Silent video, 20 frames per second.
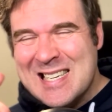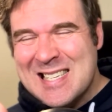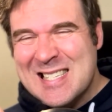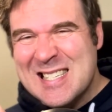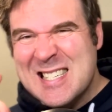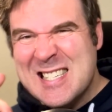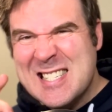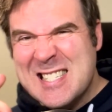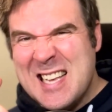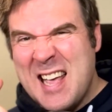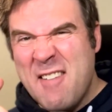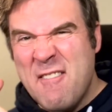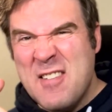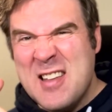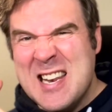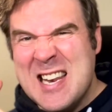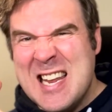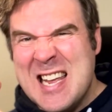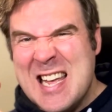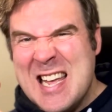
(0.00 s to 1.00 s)

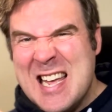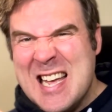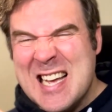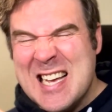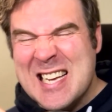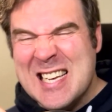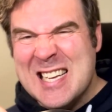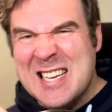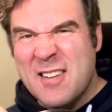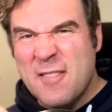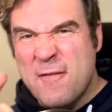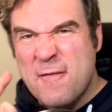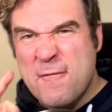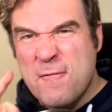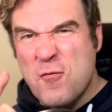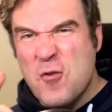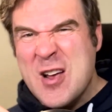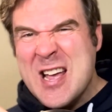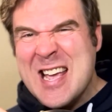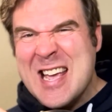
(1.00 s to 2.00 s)
70
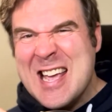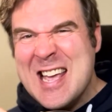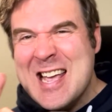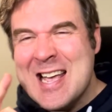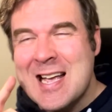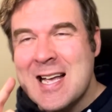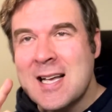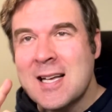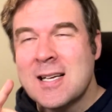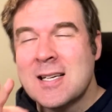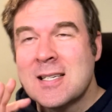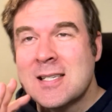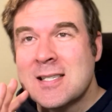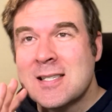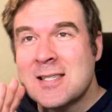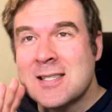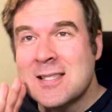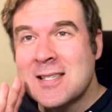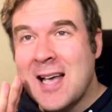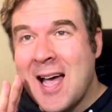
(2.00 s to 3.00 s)
freaking
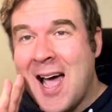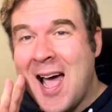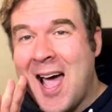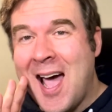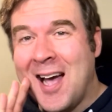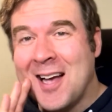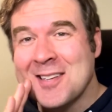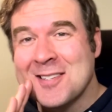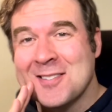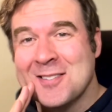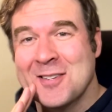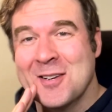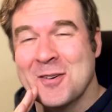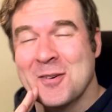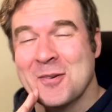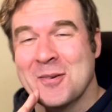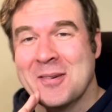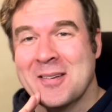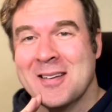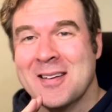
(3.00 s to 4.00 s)
sacks,
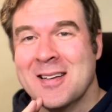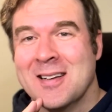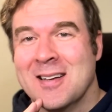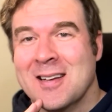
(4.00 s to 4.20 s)
dude.